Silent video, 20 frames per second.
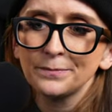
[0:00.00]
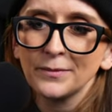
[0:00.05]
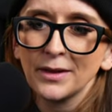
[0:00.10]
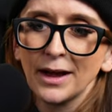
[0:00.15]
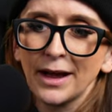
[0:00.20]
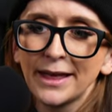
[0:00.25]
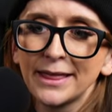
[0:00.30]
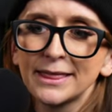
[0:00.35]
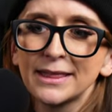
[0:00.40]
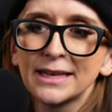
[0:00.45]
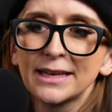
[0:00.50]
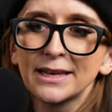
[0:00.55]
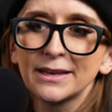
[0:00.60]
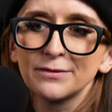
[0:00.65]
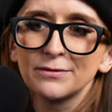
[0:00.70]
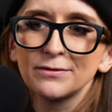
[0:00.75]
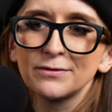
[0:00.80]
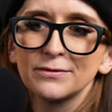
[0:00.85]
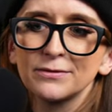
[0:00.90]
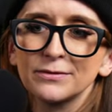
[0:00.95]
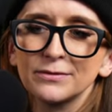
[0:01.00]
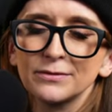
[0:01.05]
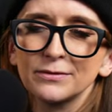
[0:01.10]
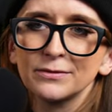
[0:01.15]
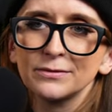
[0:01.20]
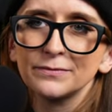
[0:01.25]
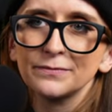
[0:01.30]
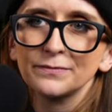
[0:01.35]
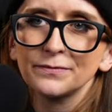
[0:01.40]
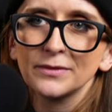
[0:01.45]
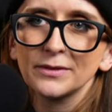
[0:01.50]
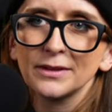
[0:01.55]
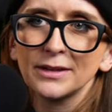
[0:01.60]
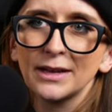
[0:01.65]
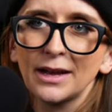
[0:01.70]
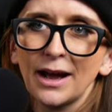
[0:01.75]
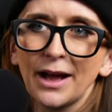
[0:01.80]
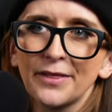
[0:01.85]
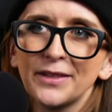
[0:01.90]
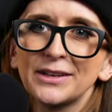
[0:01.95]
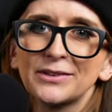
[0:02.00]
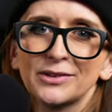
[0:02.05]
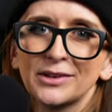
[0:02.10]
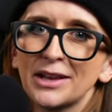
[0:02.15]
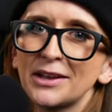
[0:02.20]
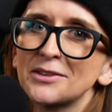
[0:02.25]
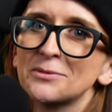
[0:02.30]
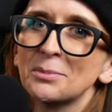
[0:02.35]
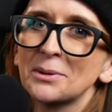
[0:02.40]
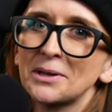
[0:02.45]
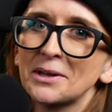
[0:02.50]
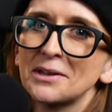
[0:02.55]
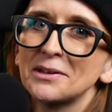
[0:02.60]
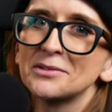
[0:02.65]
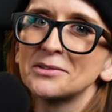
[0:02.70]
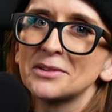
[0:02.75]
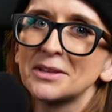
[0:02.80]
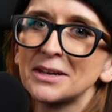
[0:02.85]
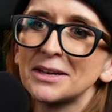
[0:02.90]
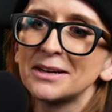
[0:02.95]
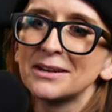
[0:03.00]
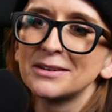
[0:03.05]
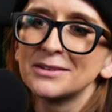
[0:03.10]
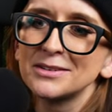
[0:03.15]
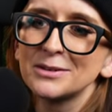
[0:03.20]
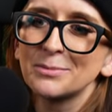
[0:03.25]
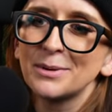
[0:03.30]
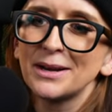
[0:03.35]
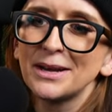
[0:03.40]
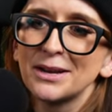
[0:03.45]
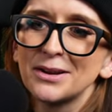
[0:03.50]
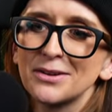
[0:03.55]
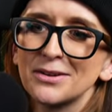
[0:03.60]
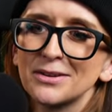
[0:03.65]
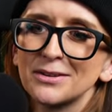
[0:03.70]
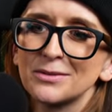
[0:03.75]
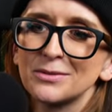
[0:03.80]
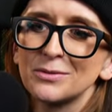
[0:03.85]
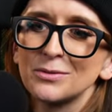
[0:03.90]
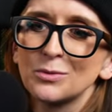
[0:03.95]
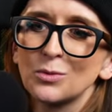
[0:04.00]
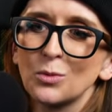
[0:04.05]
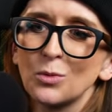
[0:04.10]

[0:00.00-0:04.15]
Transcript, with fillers: I think if I think it's a case by case thing, depending on